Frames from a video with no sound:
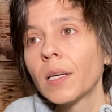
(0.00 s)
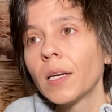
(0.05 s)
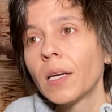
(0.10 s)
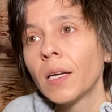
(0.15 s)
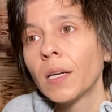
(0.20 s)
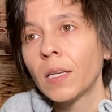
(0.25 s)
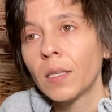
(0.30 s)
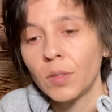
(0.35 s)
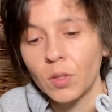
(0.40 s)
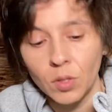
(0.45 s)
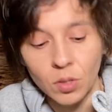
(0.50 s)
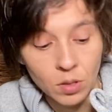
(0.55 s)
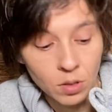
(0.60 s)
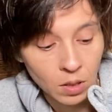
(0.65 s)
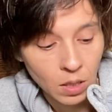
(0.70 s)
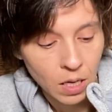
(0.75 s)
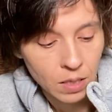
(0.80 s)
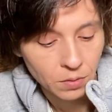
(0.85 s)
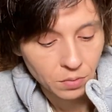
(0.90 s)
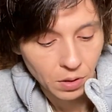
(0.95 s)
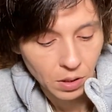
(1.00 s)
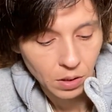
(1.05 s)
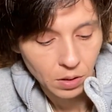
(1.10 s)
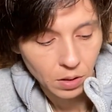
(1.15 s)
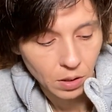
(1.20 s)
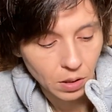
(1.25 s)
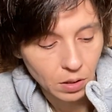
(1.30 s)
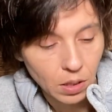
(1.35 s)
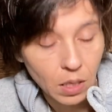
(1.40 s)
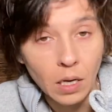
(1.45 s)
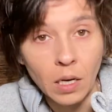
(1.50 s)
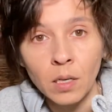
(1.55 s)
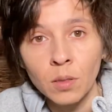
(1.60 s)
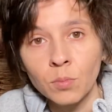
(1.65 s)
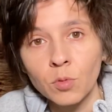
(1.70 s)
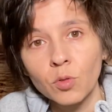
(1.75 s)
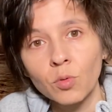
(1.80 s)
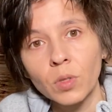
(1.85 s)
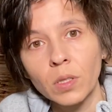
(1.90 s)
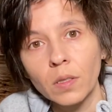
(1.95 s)
and there's a lot of healing that
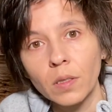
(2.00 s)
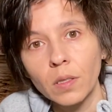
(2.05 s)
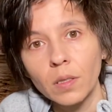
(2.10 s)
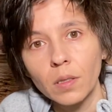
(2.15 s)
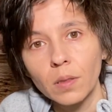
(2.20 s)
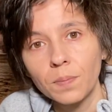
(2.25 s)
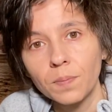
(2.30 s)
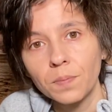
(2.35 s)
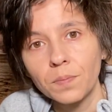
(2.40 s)
comes with it.